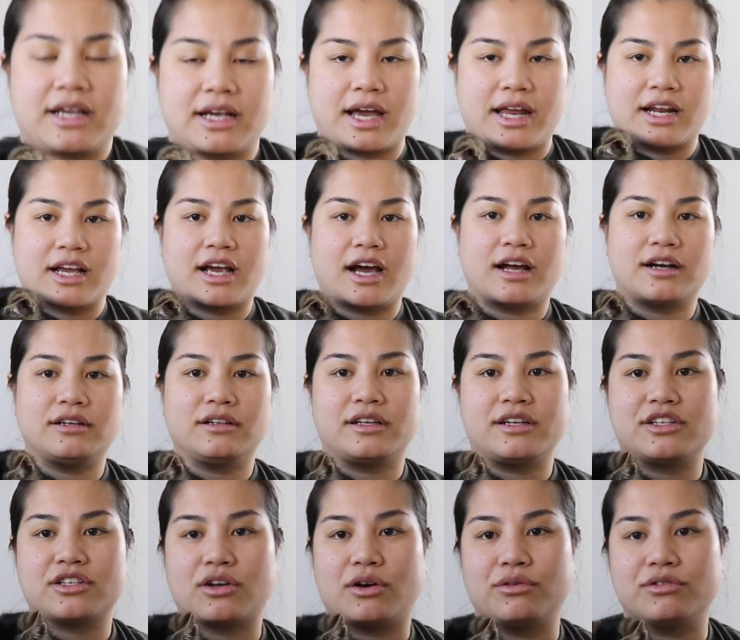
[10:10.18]
and kind of cuddle on
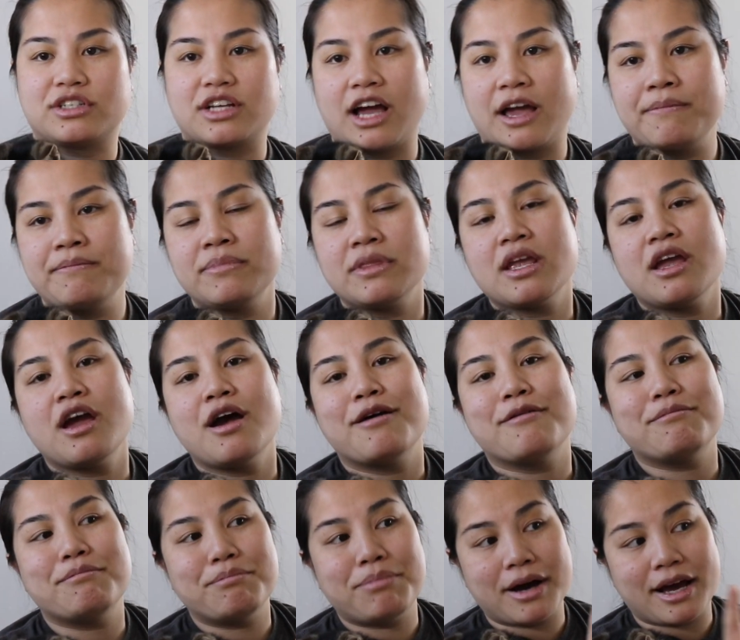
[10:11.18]
his own time.
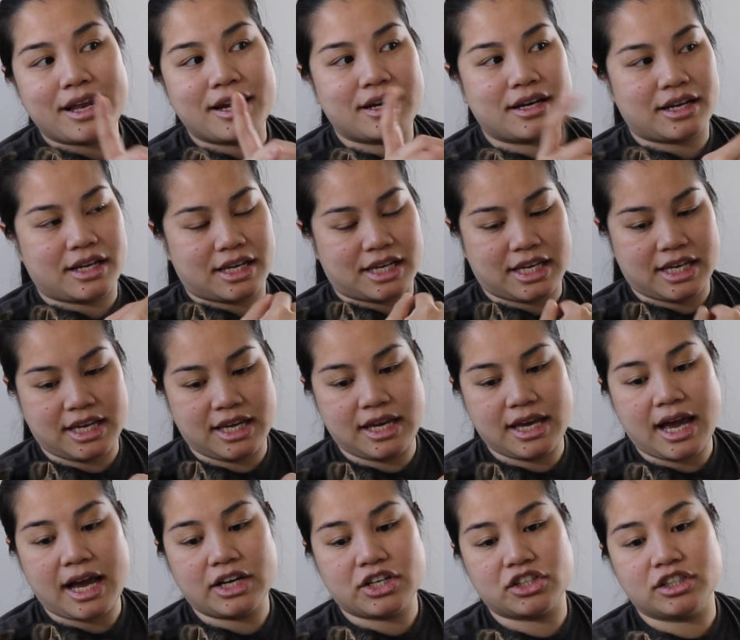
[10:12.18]
But he
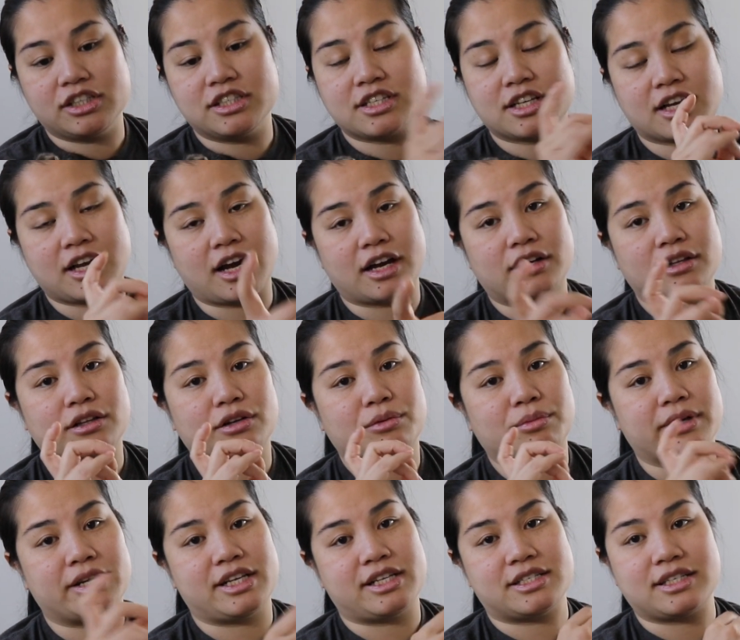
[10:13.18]
actually is a cuddler
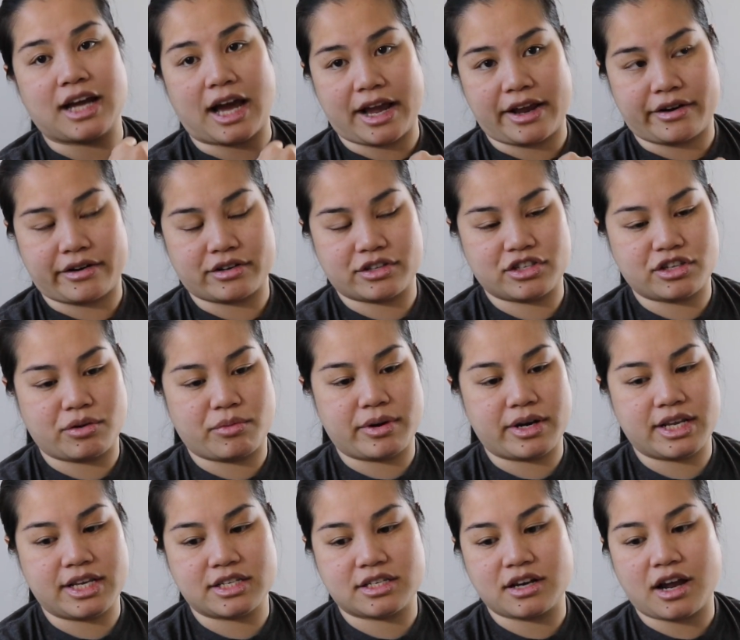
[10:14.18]
when he's tired. So when
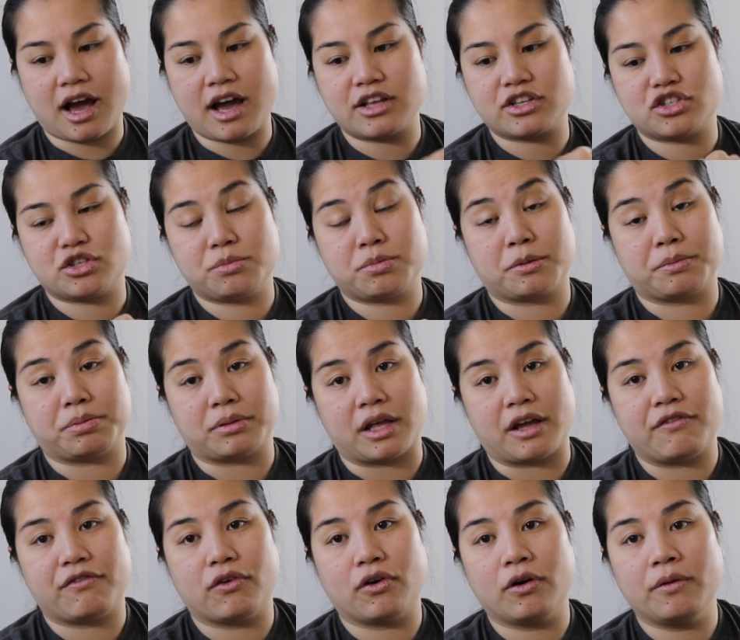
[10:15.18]
he's not super
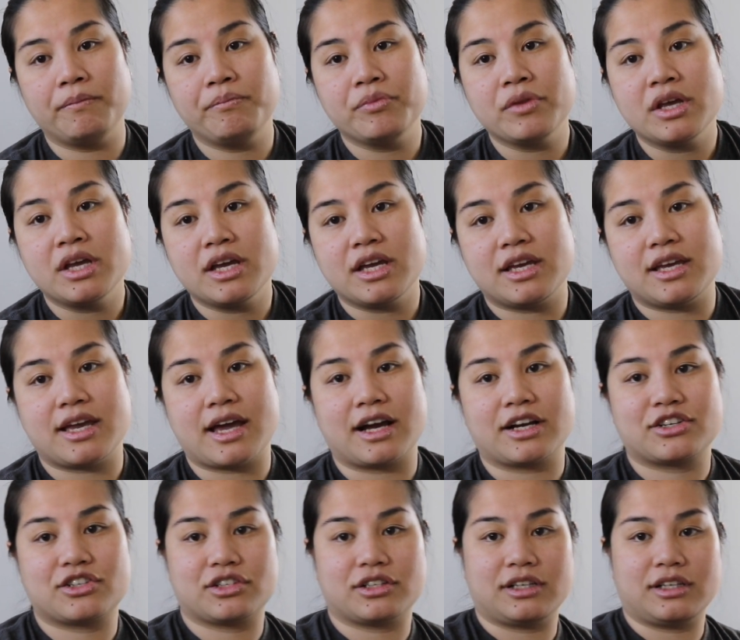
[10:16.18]
playful, he
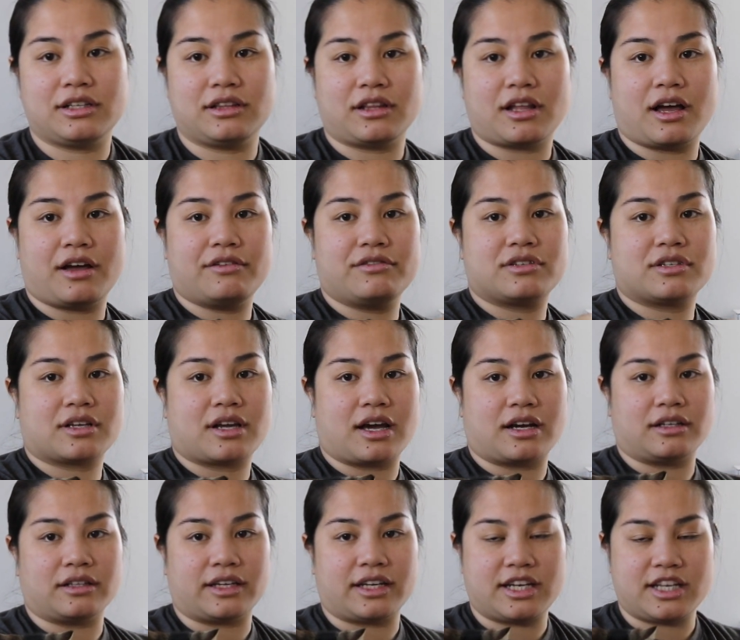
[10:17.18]
actually loves
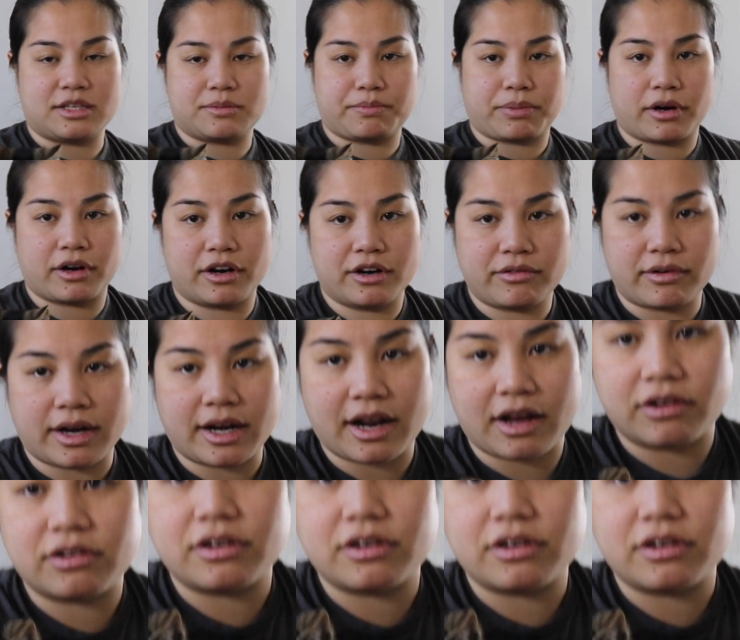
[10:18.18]
cuddling. He's purring right now. I